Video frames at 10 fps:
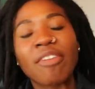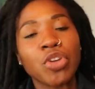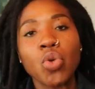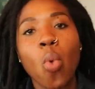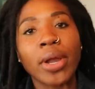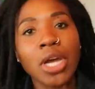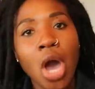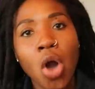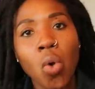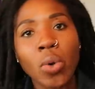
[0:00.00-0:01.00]
you want to
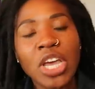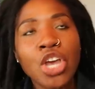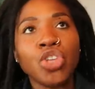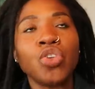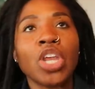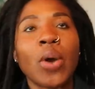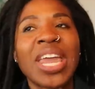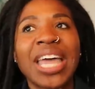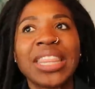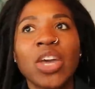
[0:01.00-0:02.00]
go, you know.
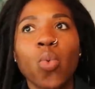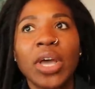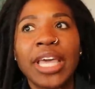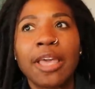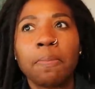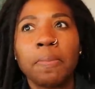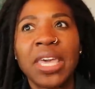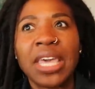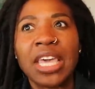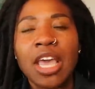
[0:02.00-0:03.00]
And I think what can
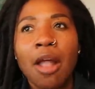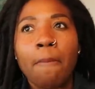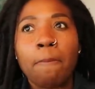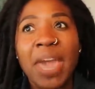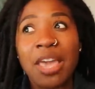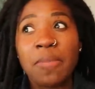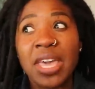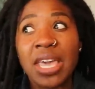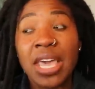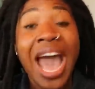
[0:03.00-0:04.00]
be,
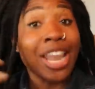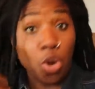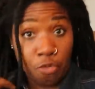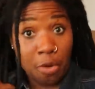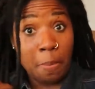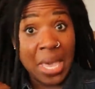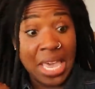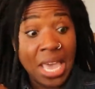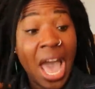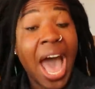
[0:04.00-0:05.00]
maybe, I know for
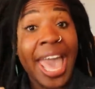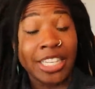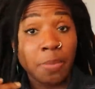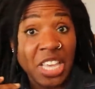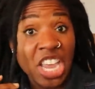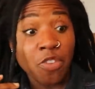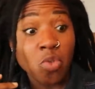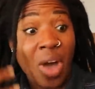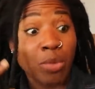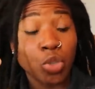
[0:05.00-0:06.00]
me, I had to be
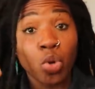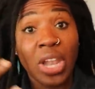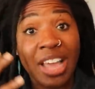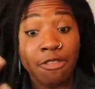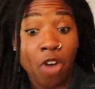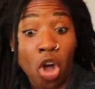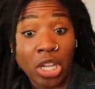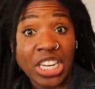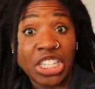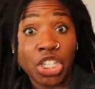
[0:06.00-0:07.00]
careful. I was sort of like
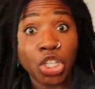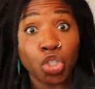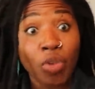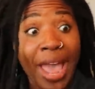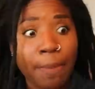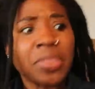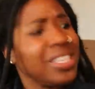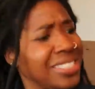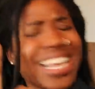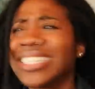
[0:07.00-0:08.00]
falling into the trap.
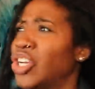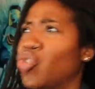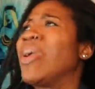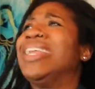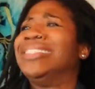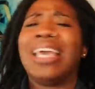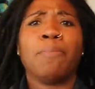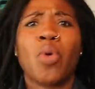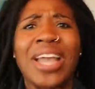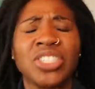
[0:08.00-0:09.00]
This is actually a great
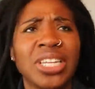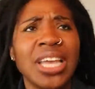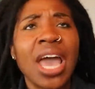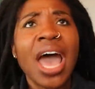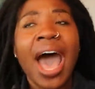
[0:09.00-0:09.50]
example, actually.